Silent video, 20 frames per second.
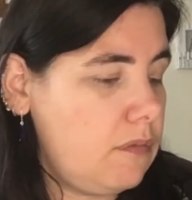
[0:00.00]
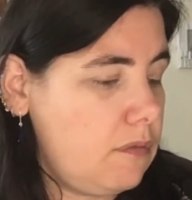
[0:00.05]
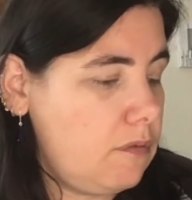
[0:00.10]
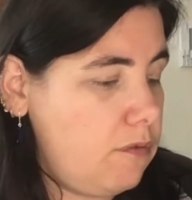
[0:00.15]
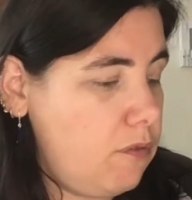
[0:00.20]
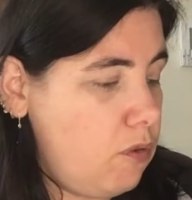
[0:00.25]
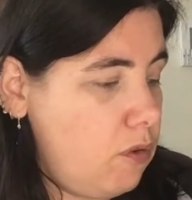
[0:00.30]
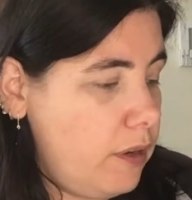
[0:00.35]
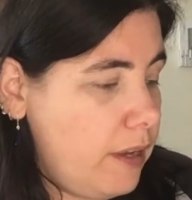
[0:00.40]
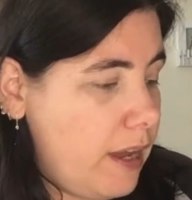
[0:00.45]

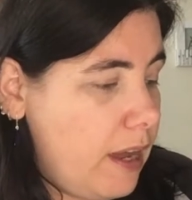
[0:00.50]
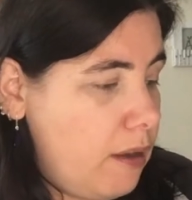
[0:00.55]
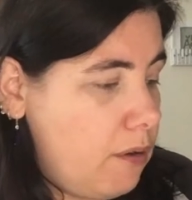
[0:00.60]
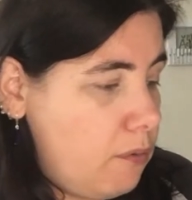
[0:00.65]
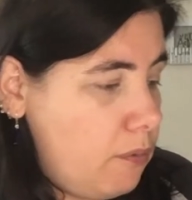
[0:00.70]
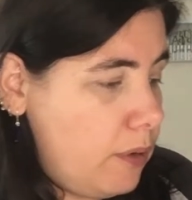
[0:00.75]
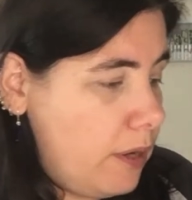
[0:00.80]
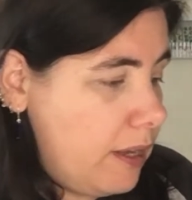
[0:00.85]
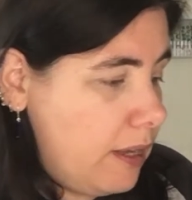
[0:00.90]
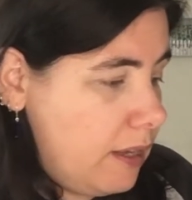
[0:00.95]
falling
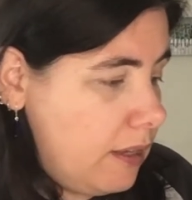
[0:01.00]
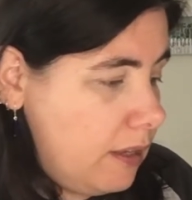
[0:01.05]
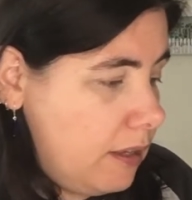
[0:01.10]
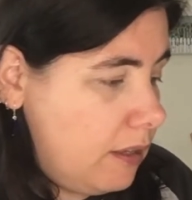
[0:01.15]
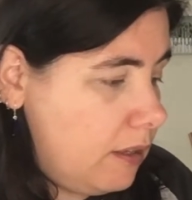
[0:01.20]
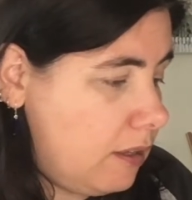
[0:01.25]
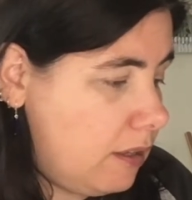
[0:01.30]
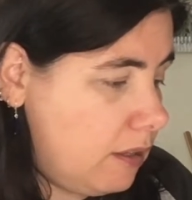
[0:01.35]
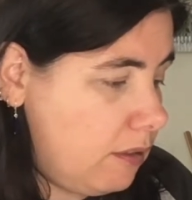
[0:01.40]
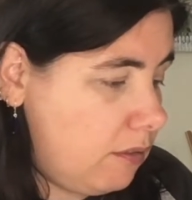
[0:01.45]
out
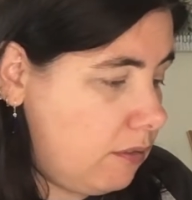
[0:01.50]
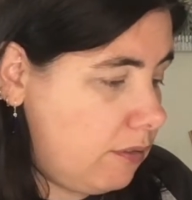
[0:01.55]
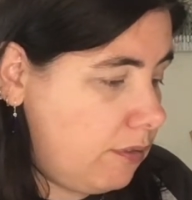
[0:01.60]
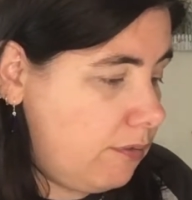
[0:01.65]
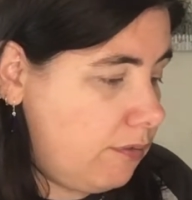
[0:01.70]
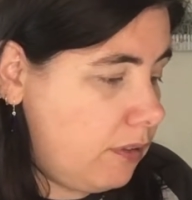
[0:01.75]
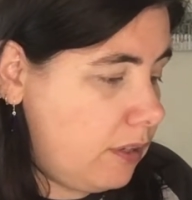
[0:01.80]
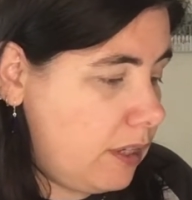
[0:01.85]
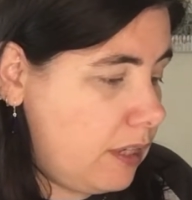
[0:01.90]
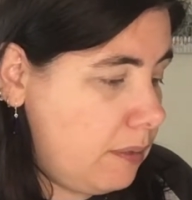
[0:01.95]
with
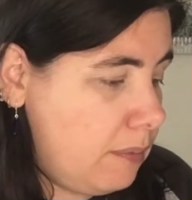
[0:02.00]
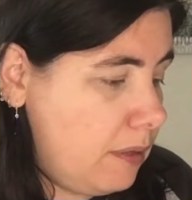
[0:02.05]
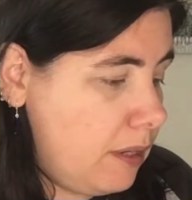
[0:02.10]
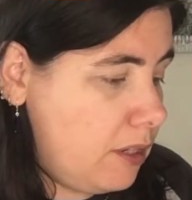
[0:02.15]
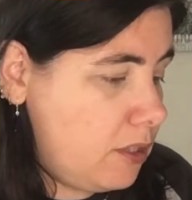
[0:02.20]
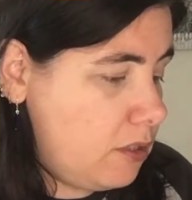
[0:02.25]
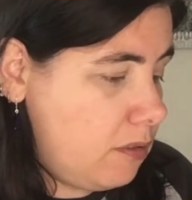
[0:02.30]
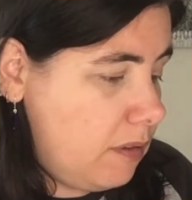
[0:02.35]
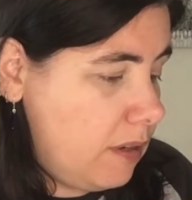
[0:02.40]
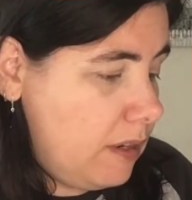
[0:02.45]
Funky
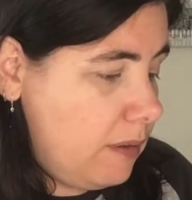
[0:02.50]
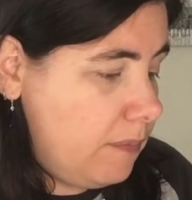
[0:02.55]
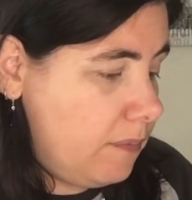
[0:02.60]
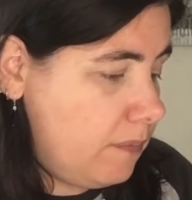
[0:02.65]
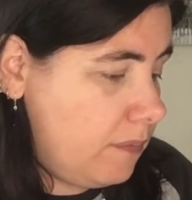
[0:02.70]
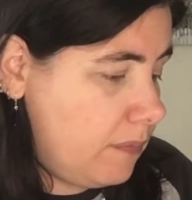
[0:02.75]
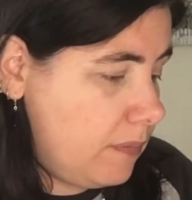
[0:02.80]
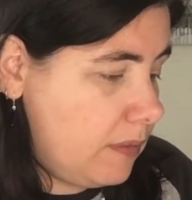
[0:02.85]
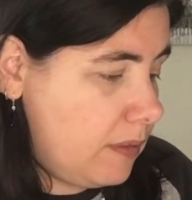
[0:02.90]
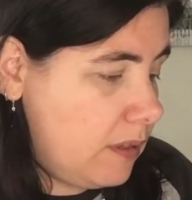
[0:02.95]
Menagerie,
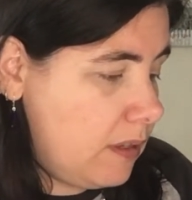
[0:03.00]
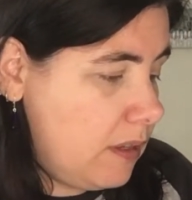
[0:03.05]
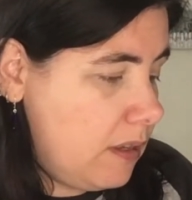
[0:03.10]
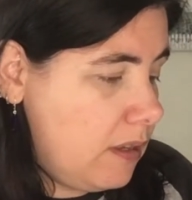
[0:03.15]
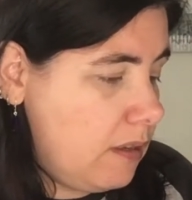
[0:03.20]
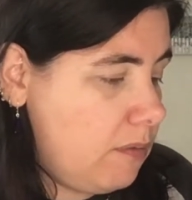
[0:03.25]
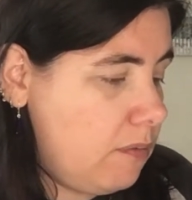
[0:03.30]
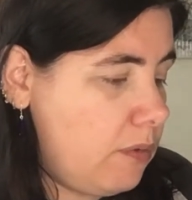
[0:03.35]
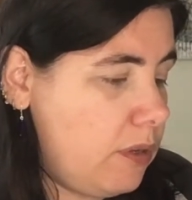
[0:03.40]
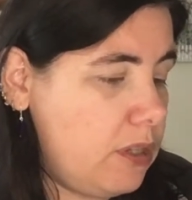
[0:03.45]

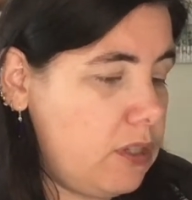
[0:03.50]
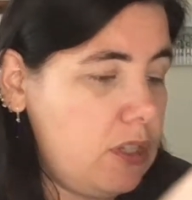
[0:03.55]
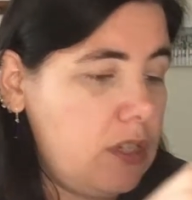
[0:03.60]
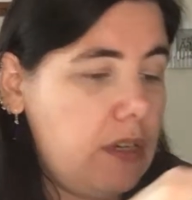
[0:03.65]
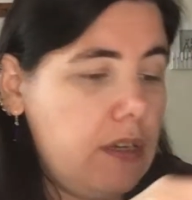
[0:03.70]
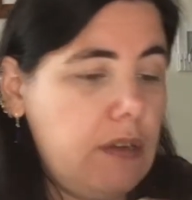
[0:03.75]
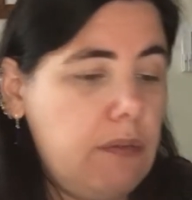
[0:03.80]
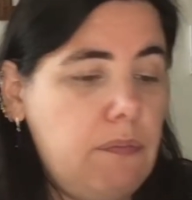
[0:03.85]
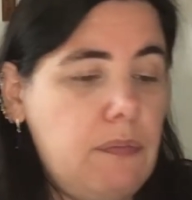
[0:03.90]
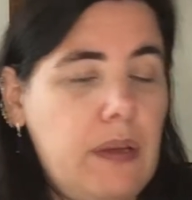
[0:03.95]
which
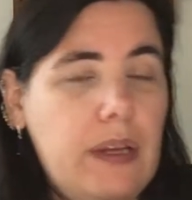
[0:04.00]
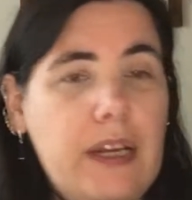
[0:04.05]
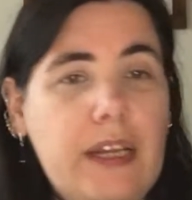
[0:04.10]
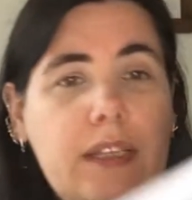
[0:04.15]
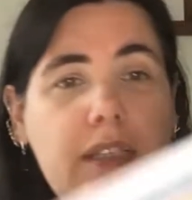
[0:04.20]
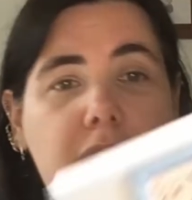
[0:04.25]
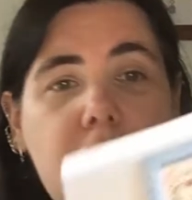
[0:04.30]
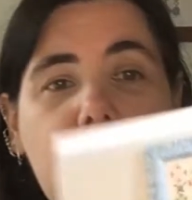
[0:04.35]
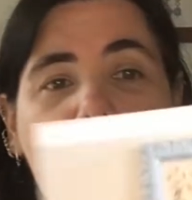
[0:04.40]
by Lindsay